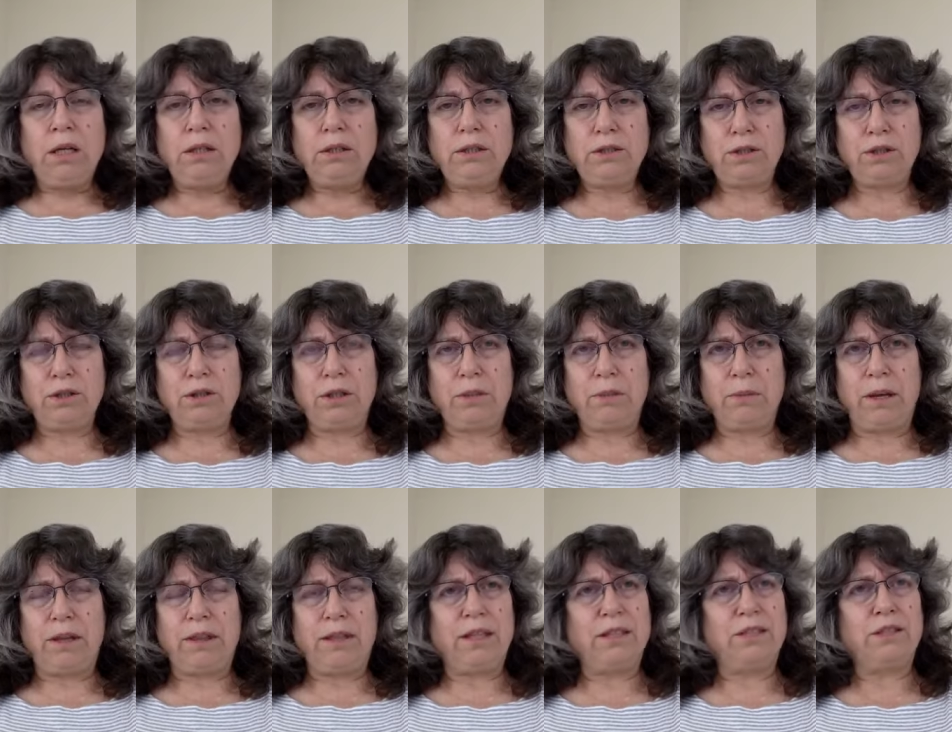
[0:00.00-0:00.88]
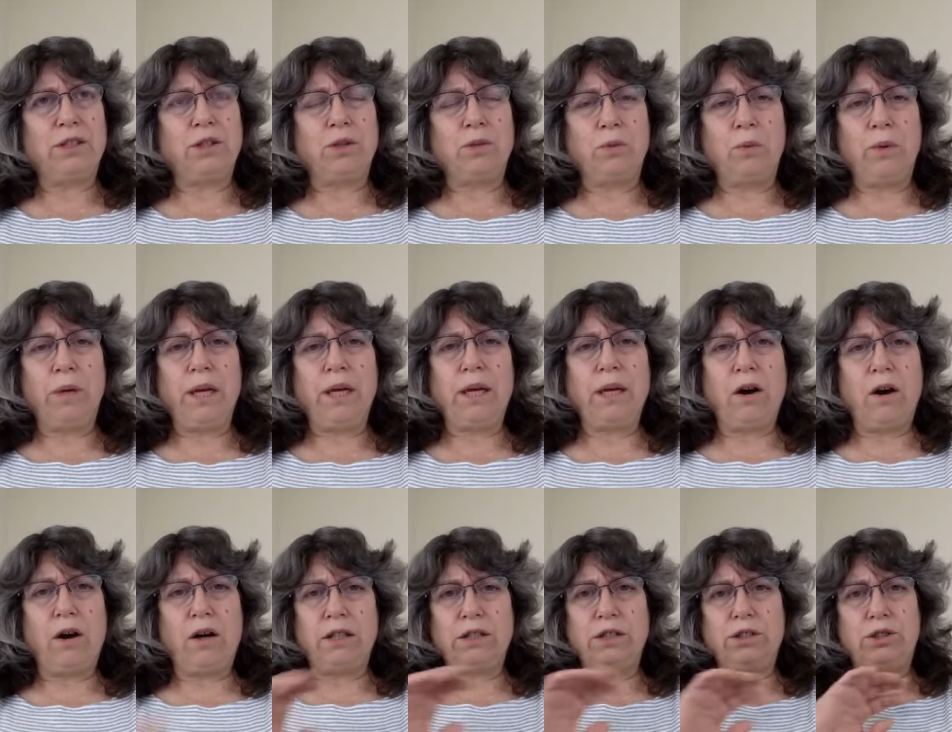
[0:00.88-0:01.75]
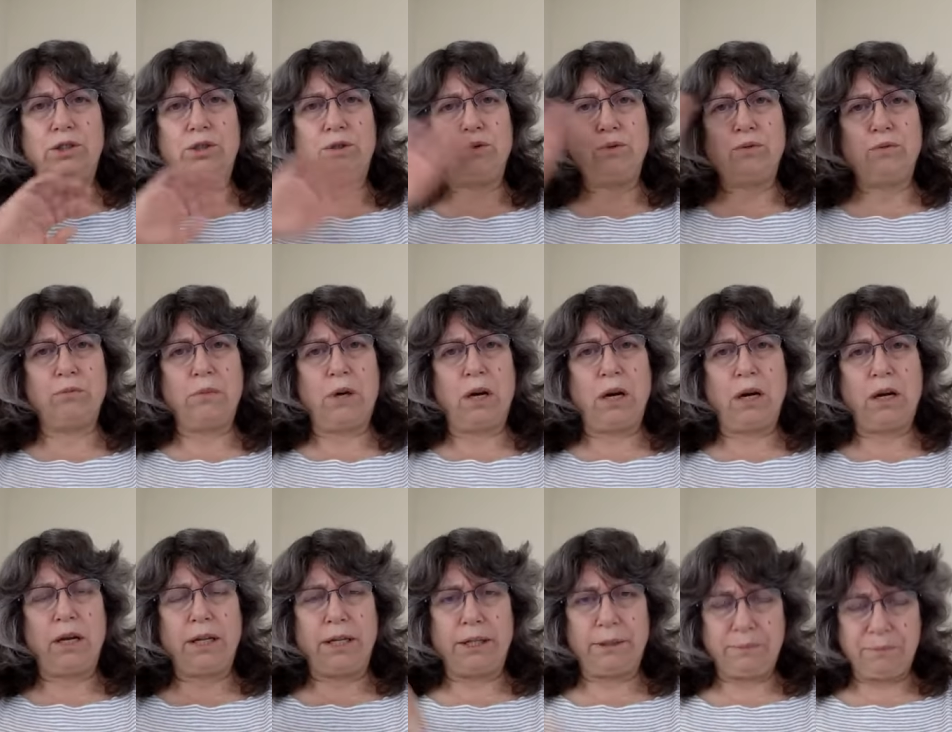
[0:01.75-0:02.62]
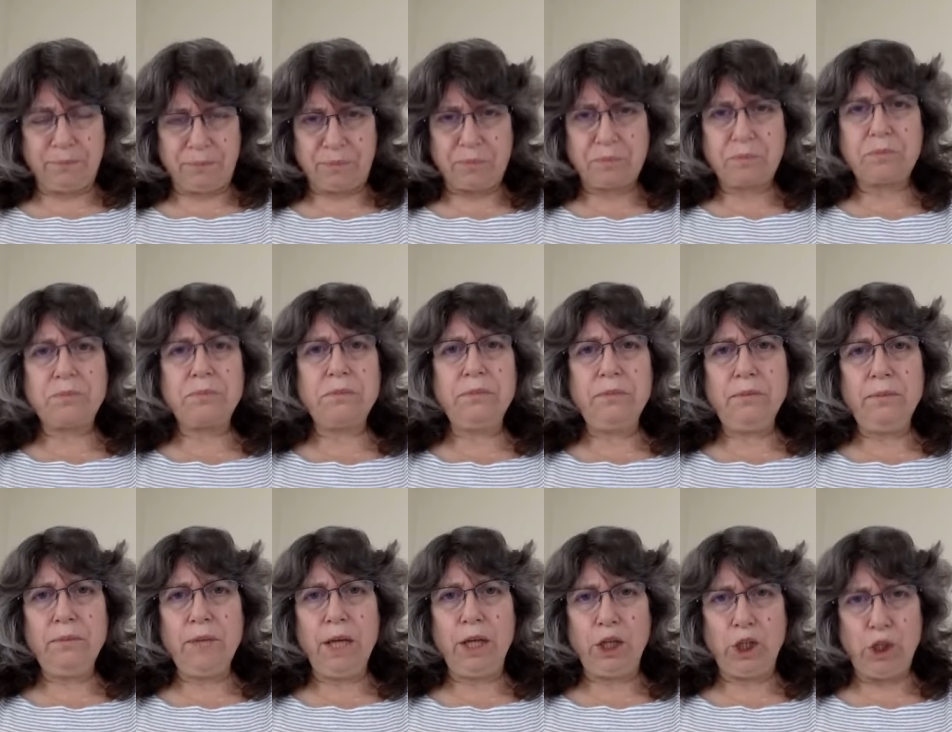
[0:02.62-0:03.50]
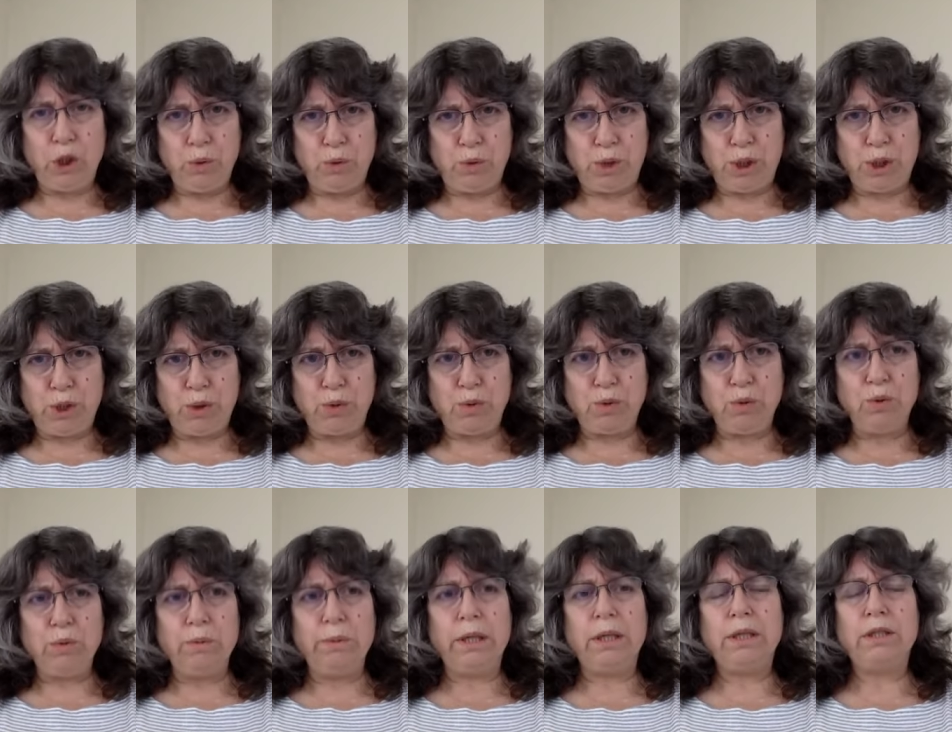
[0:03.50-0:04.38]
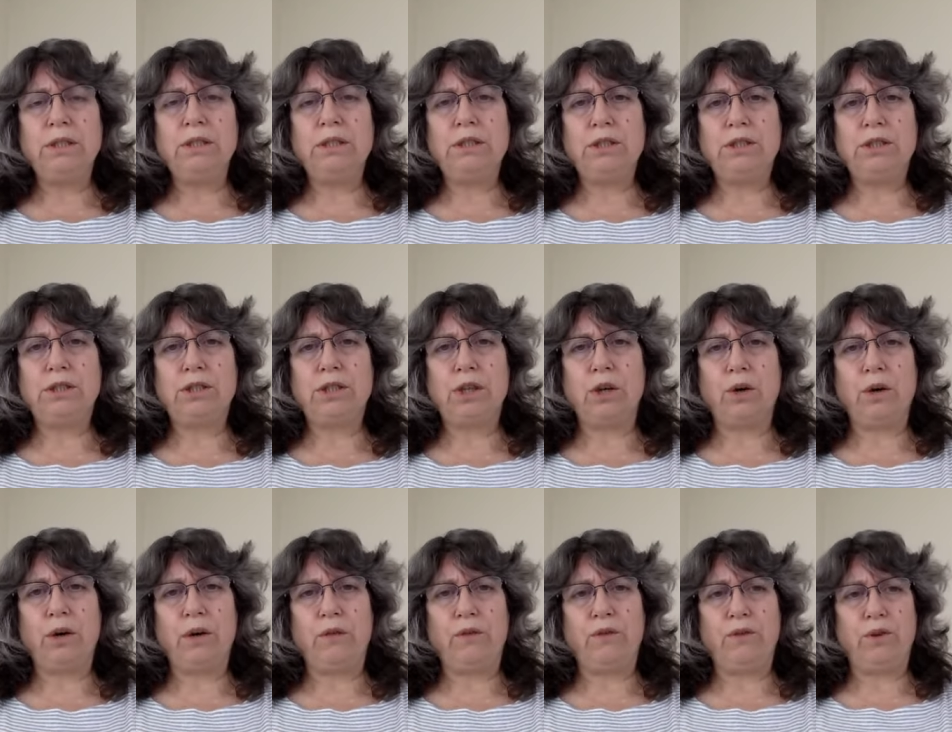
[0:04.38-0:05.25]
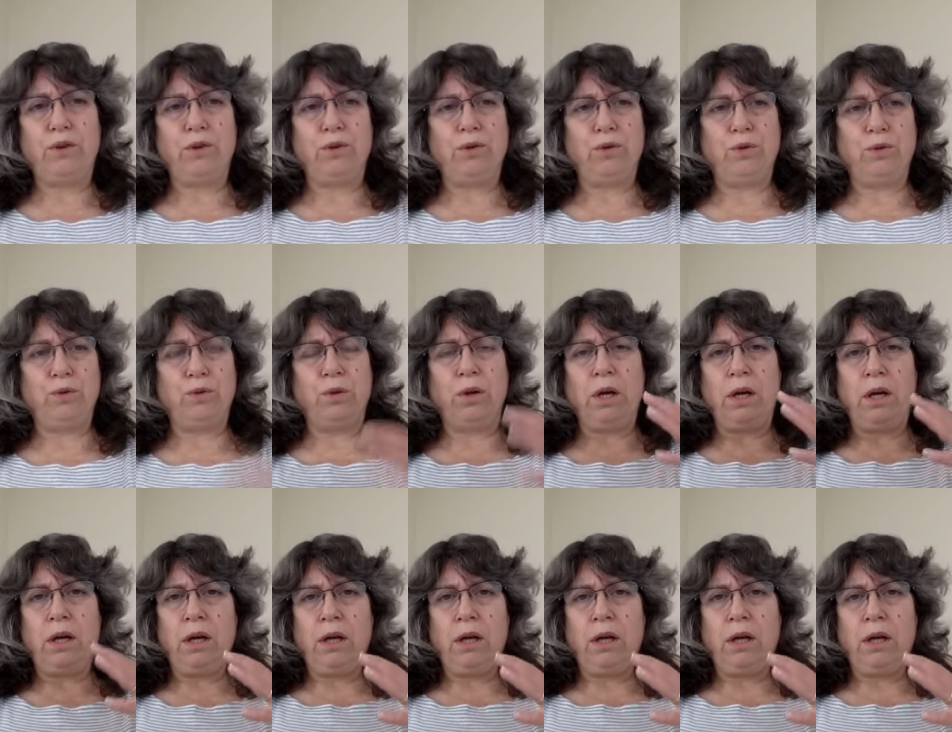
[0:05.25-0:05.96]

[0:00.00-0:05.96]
certainly by the end of the week, onto my YouTube. So if you